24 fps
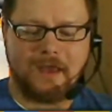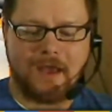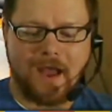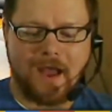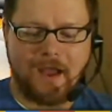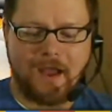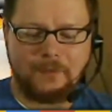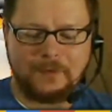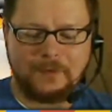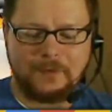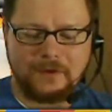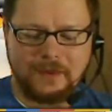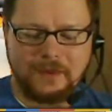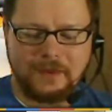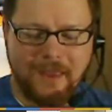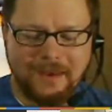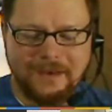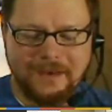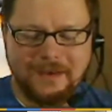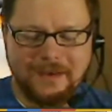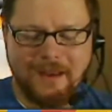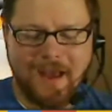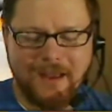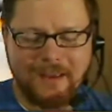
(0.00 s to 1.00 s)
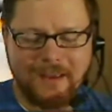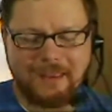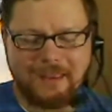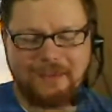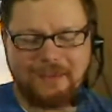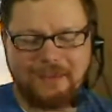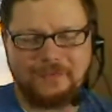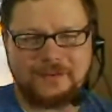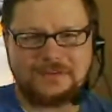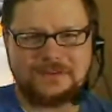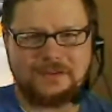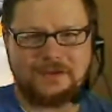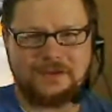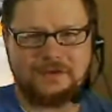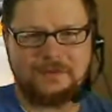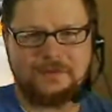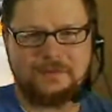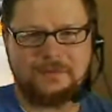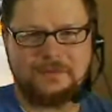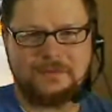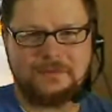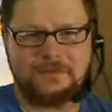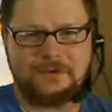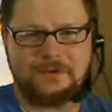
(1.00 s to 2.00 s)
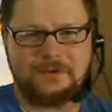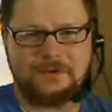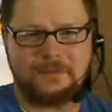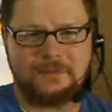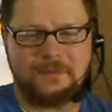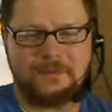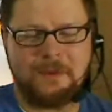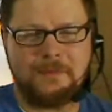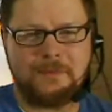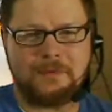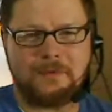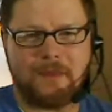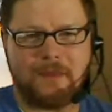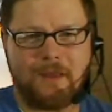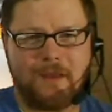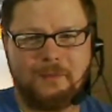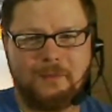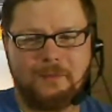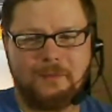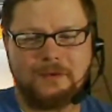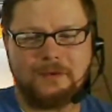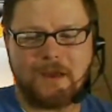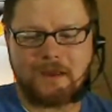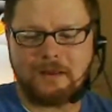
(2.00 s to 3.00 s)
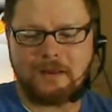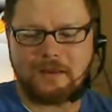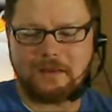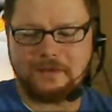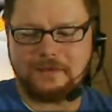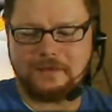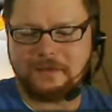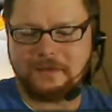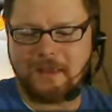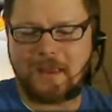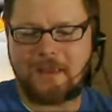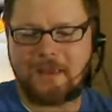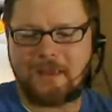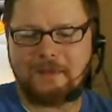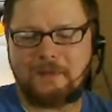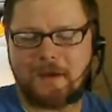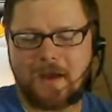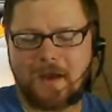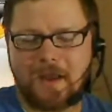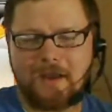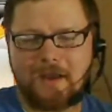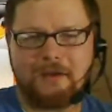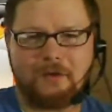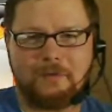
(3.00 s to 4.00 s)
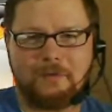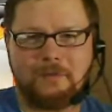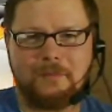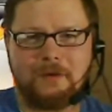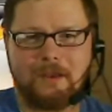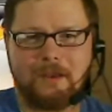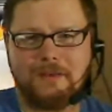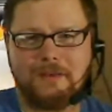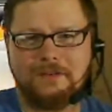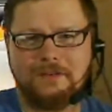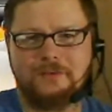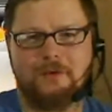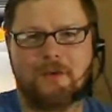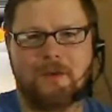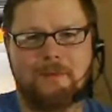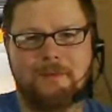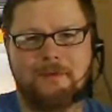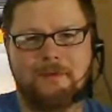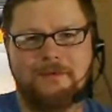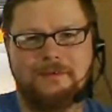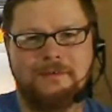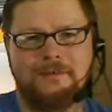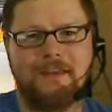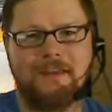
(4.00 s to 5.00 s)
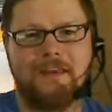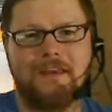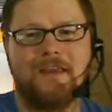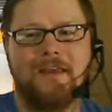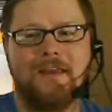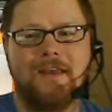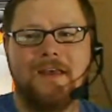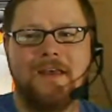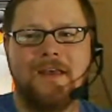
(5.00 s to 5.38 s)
I would again not give it to certain people, I would not say buy a Chromebook and do ABC.